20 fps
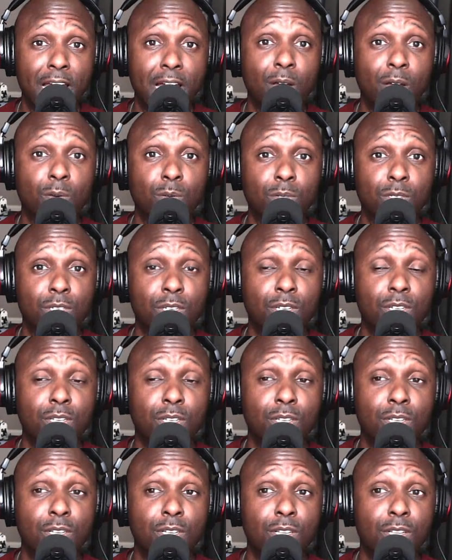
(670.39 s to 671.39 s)
out
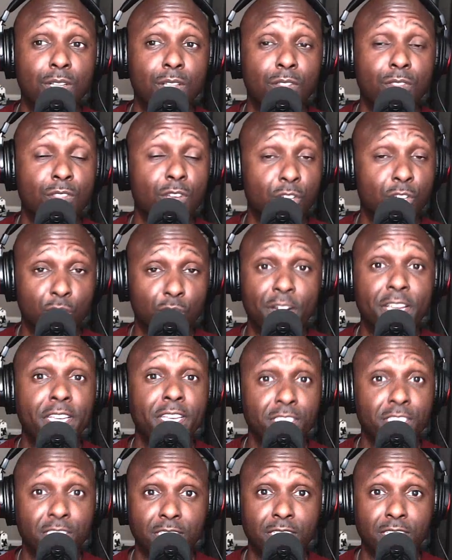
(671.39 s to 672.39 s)
the
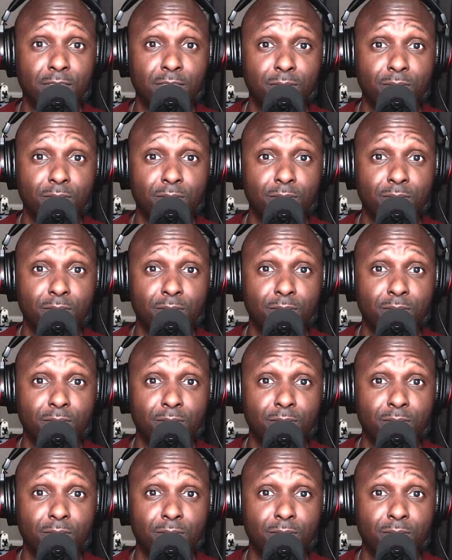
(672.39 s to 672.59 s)
crazy.